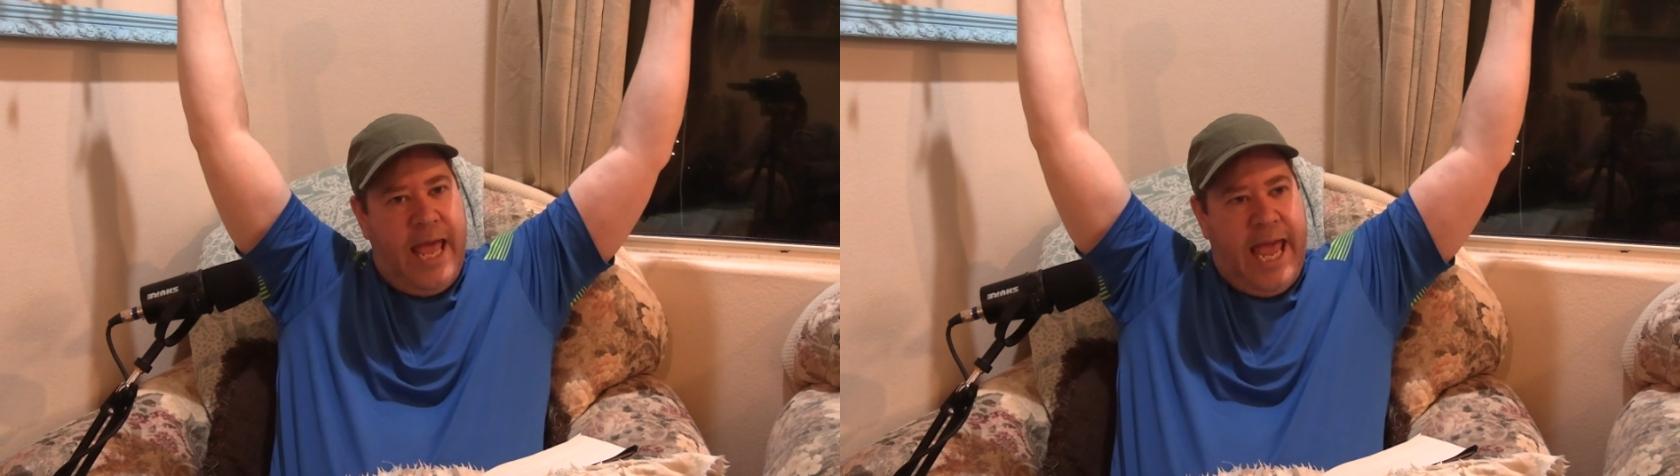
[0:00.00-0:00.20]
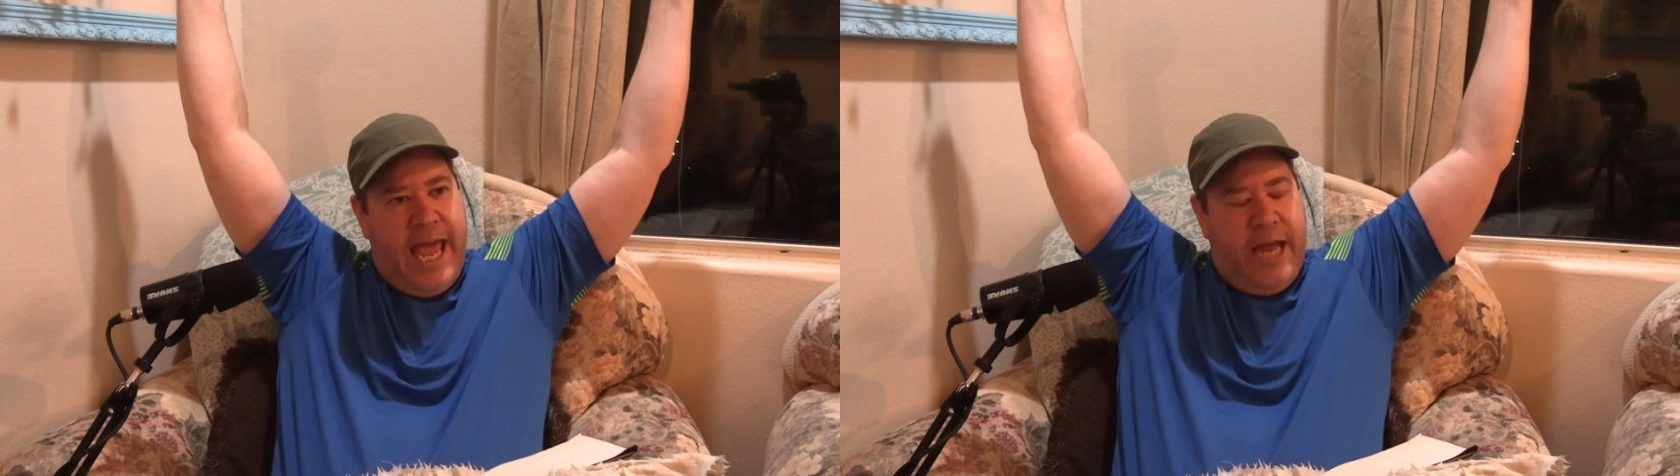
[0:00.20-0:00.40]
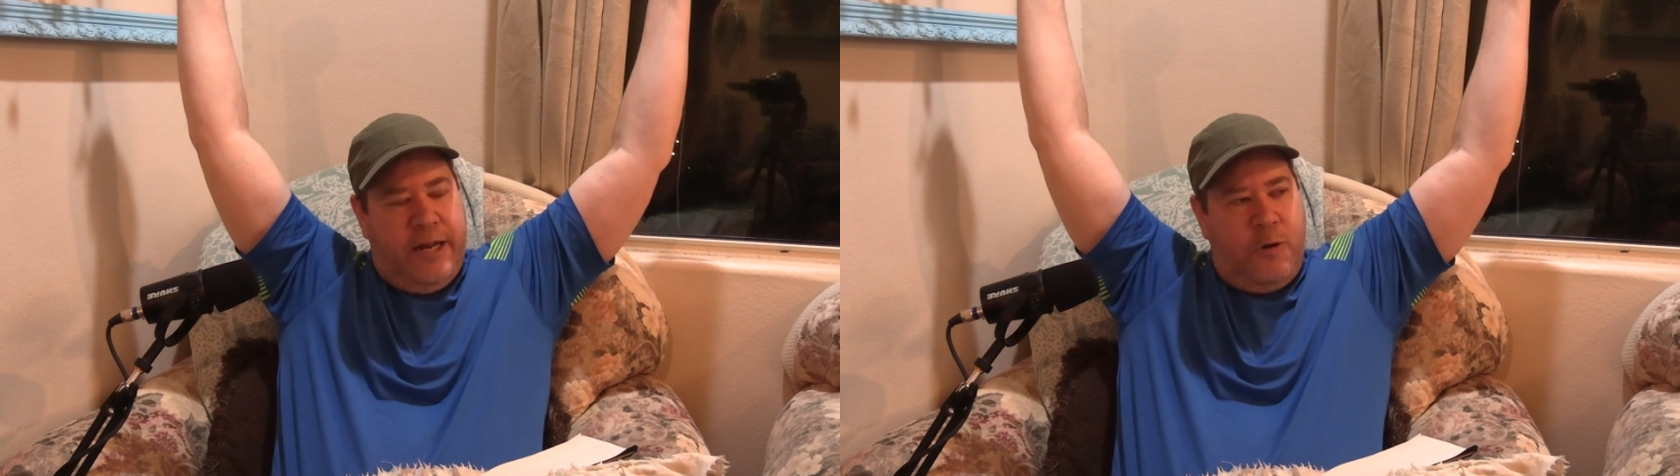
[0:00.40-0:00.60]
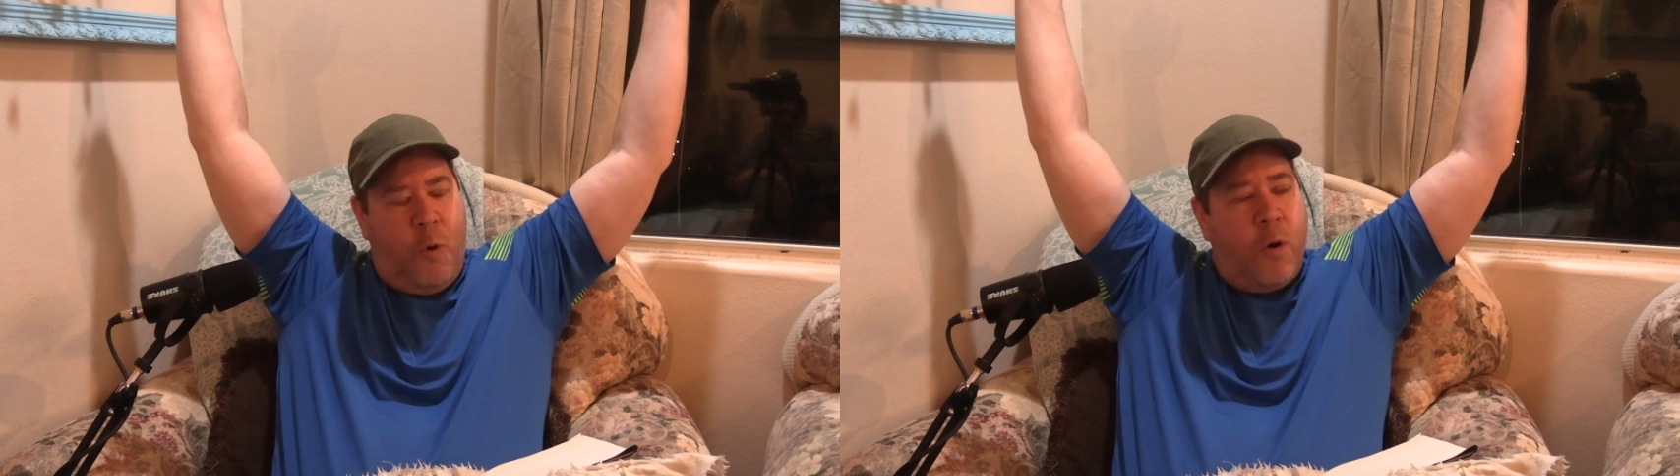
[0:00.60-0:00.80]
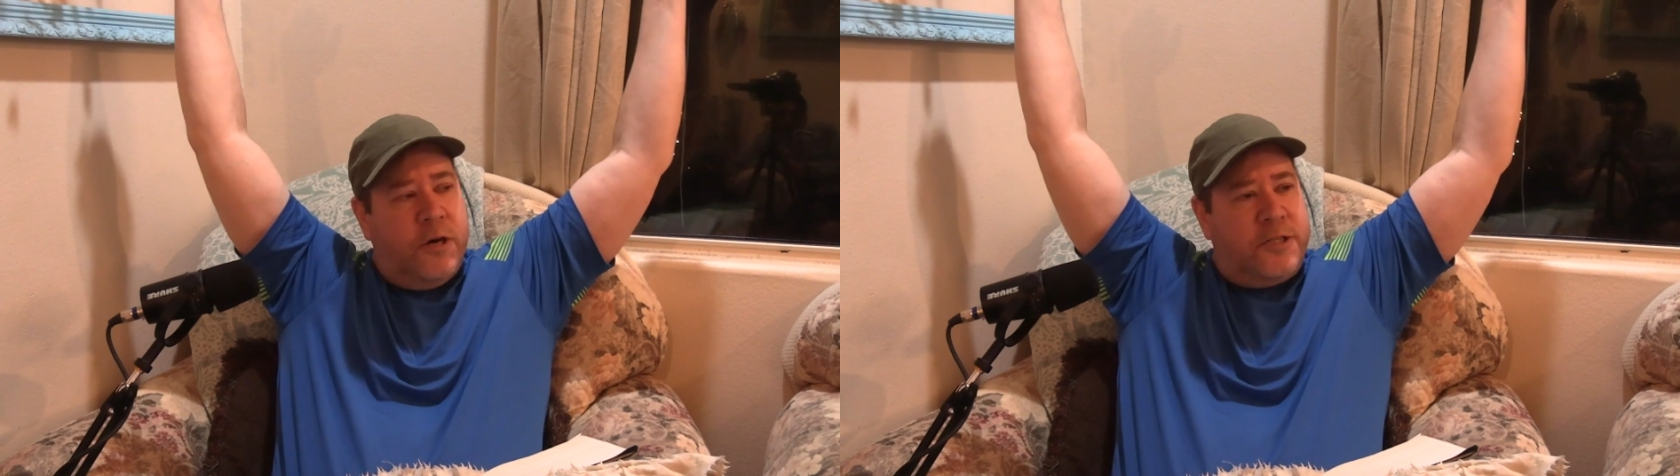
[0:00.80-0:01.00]
and in
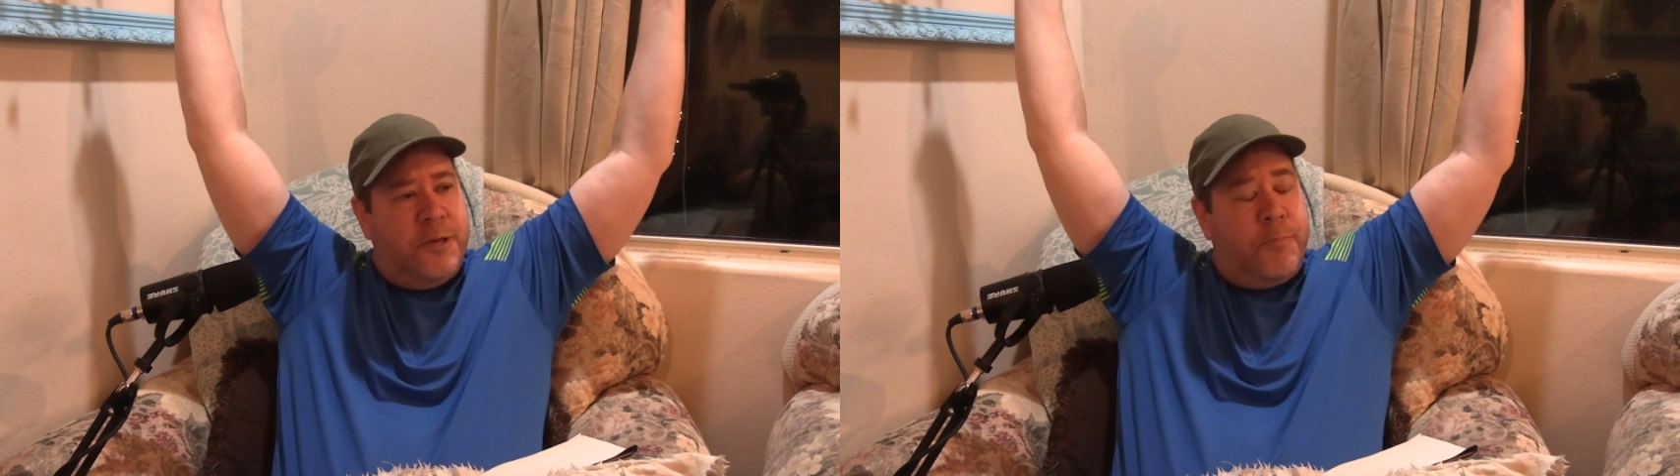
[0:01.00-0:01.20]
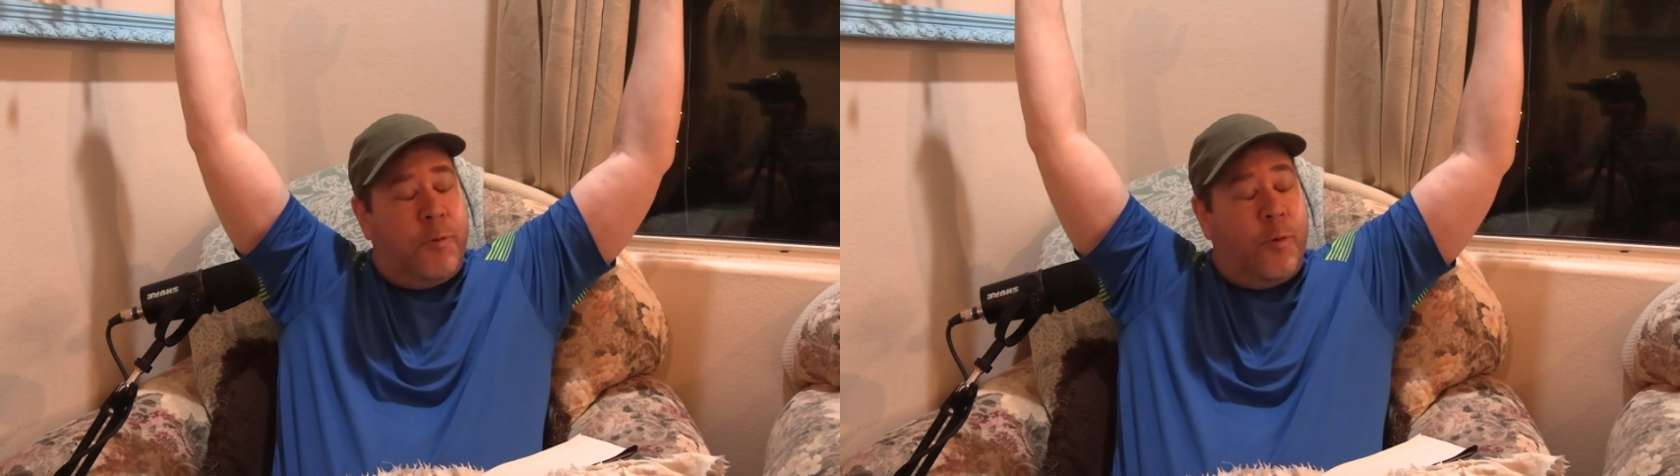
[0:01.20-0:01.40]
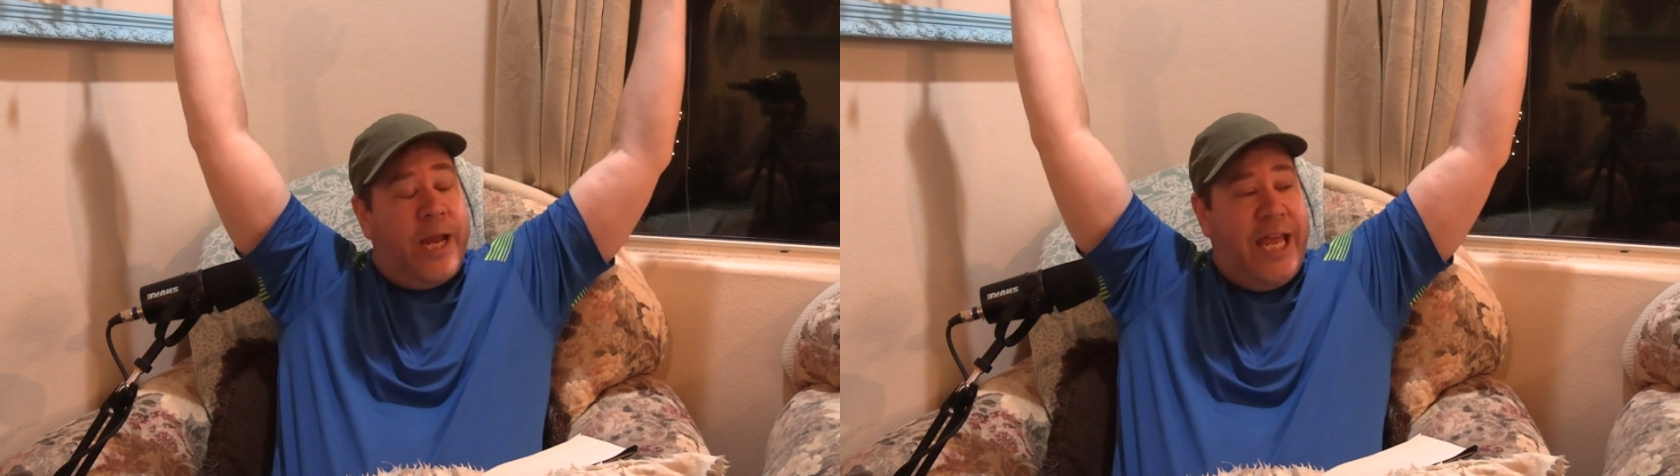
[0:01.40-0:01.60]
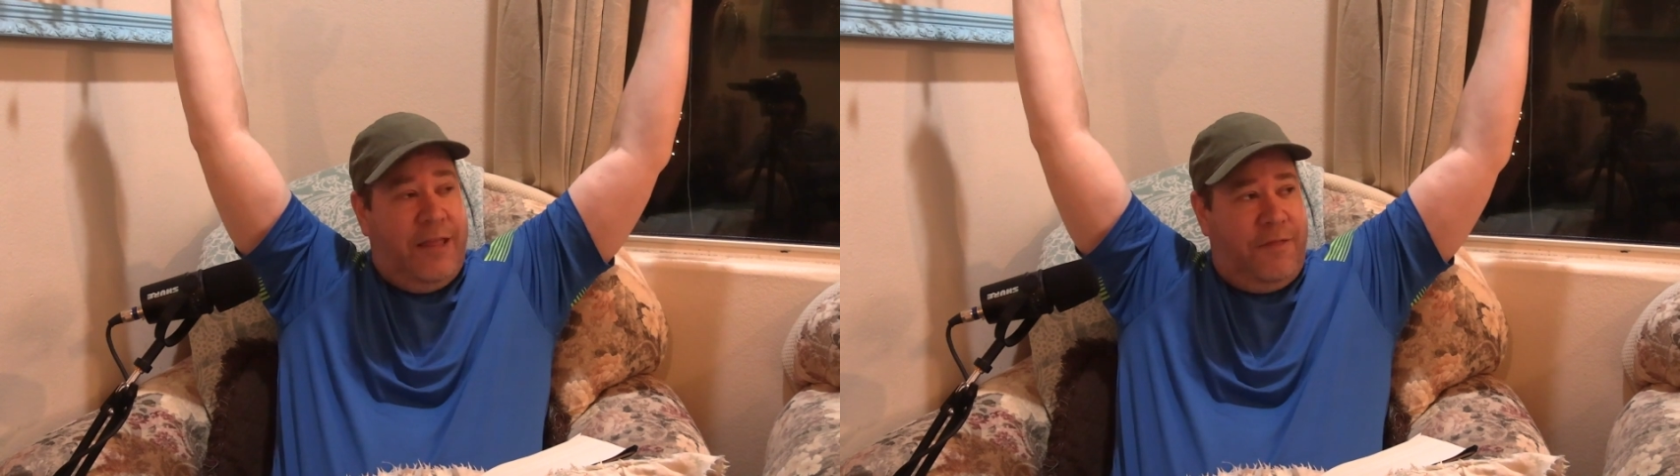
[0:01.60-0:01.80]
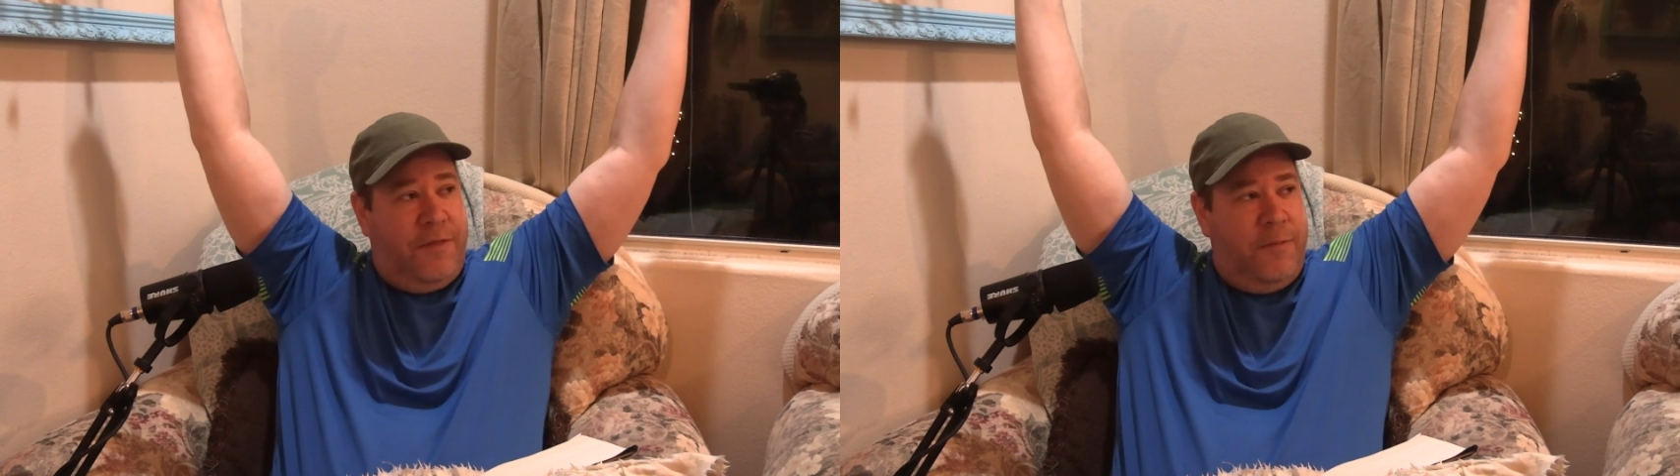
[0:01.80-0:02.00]
order to breathe,